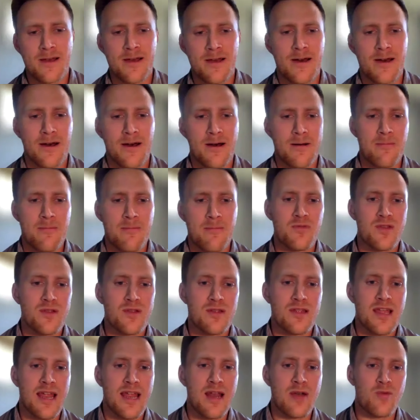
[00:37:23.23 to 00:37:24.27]
Um,
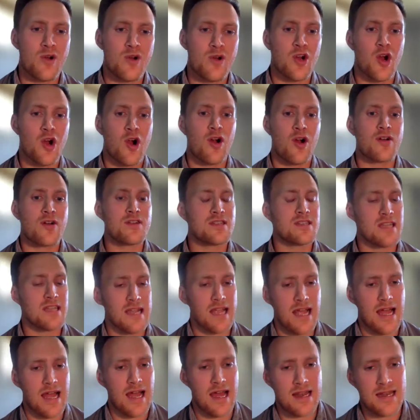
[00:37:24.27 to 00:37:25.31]
in regards to
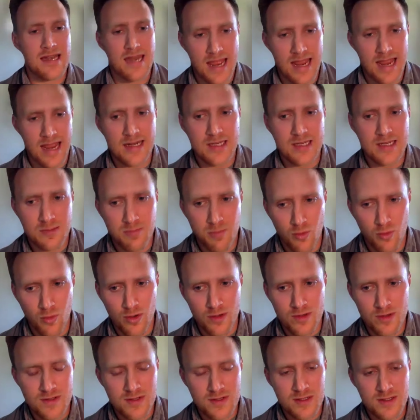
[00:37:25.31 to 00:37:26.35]
contact
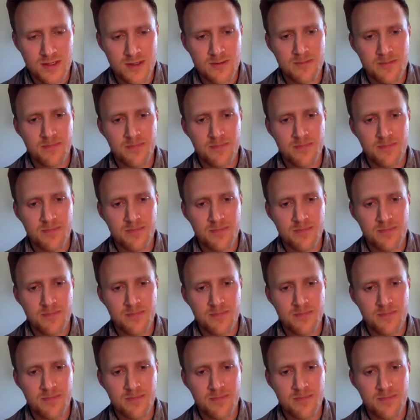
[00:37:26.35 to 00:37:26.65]
sports,